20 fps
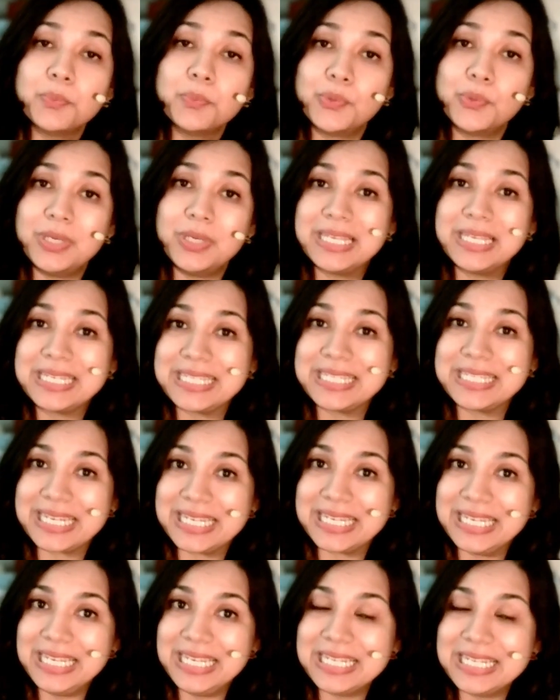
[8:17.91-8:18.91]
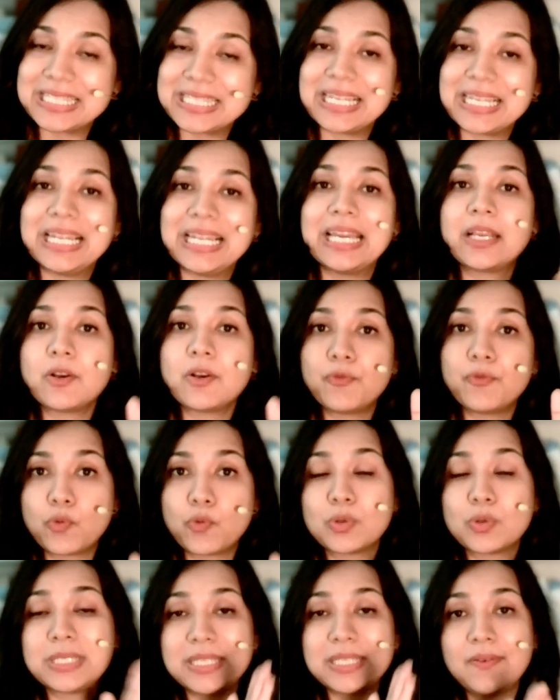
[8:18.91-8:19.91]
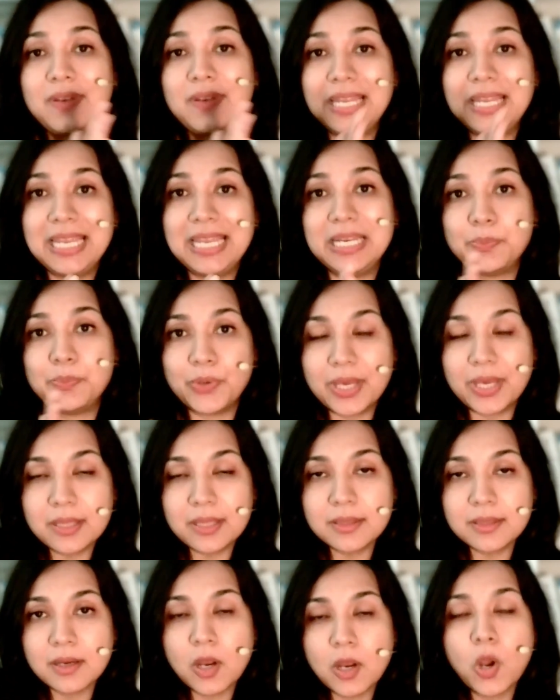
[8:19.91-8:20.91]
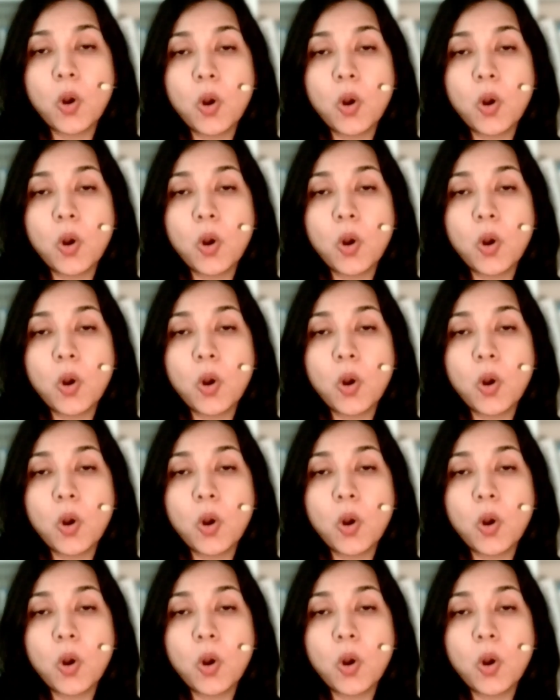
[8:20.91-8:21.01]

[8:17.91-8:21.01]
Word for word: breathing techniques like four seven eight breath